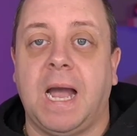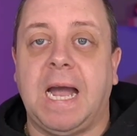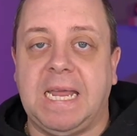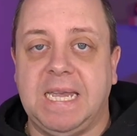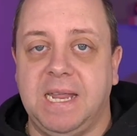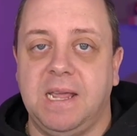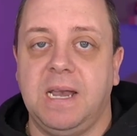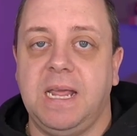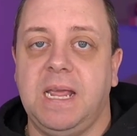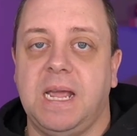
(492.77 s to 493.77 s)

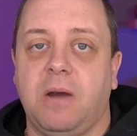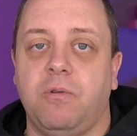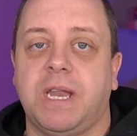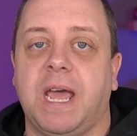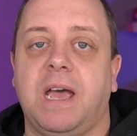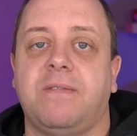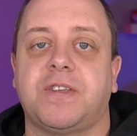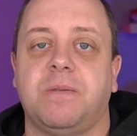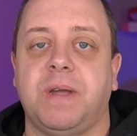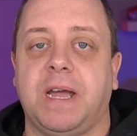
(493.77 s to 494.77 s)
Ideally, I would have
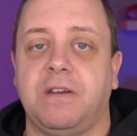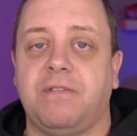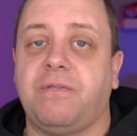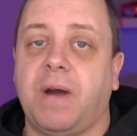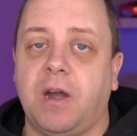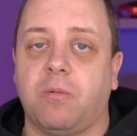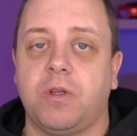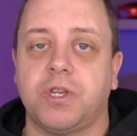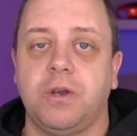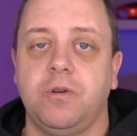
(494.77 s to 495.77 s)
some kind of
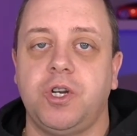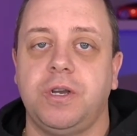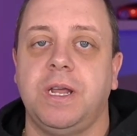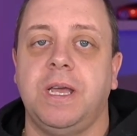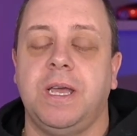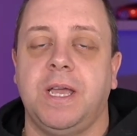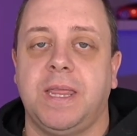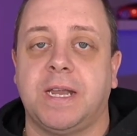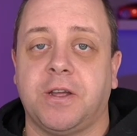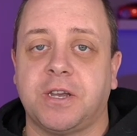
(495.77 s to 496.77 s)
firewall solution
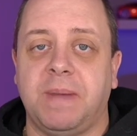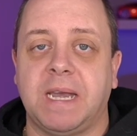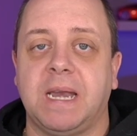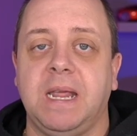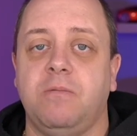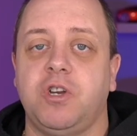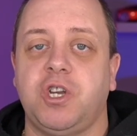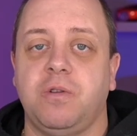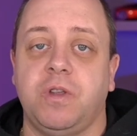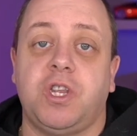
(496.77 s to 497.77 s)
that automatically would,
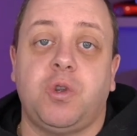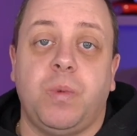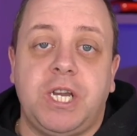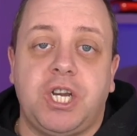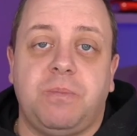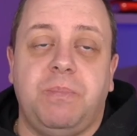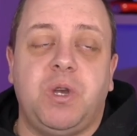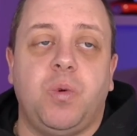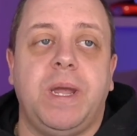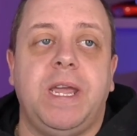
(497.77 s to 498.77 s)
would switch
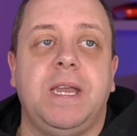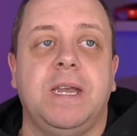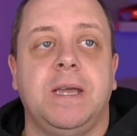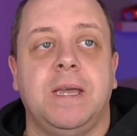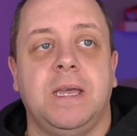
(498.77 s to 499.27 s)
between